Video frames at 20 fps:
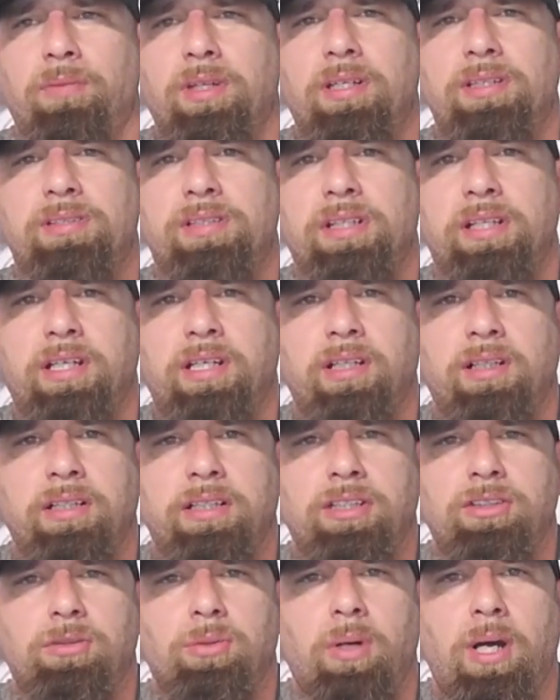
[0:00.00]
is that it can
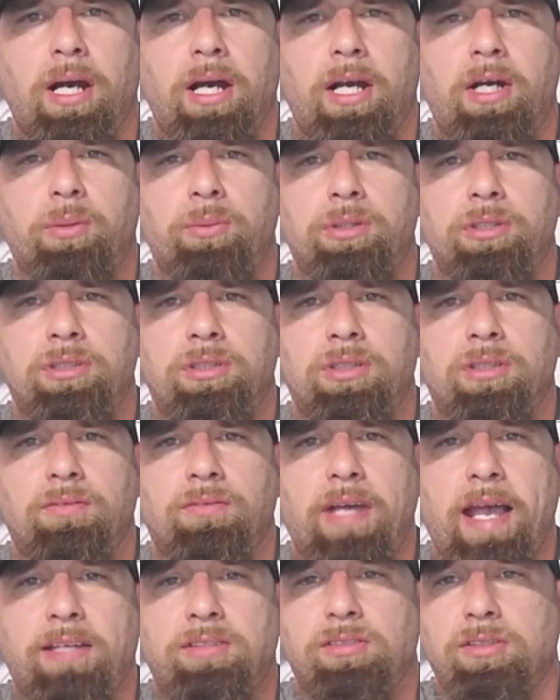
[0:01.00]
lead to a higher risk
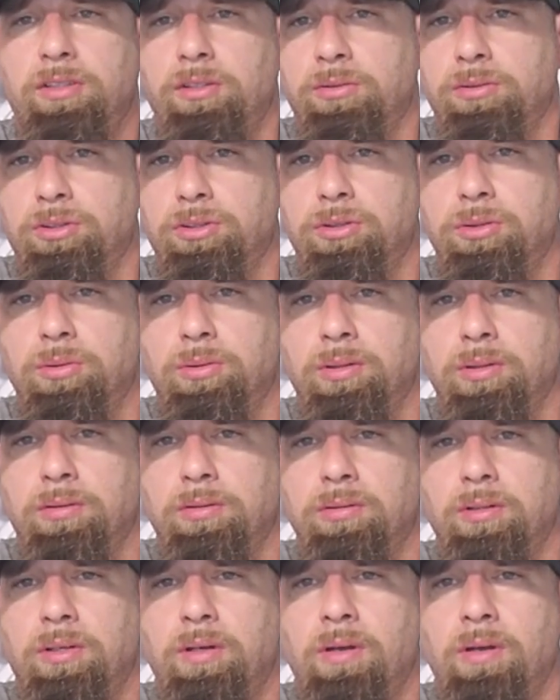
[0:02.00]
of accidental shootings.